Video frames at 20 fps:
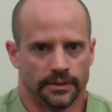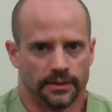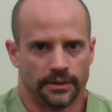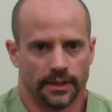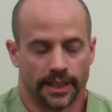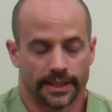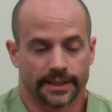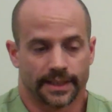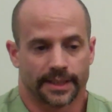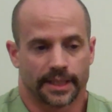
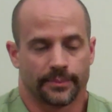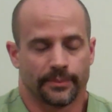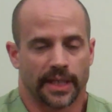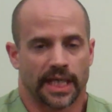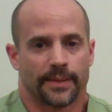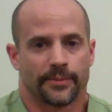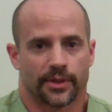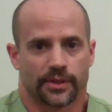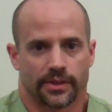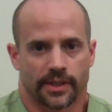Unlike a
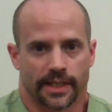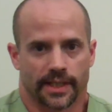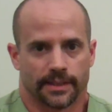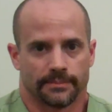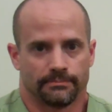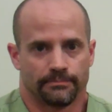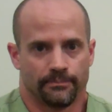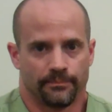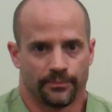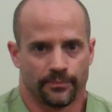
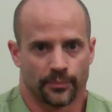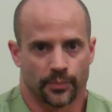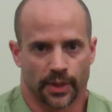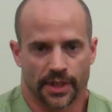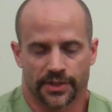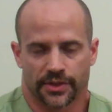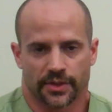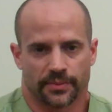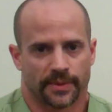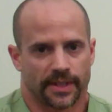mammogram,
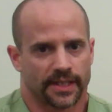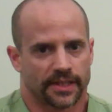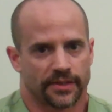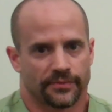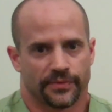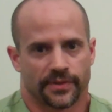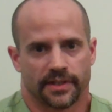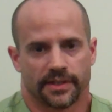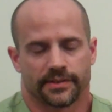breast thermography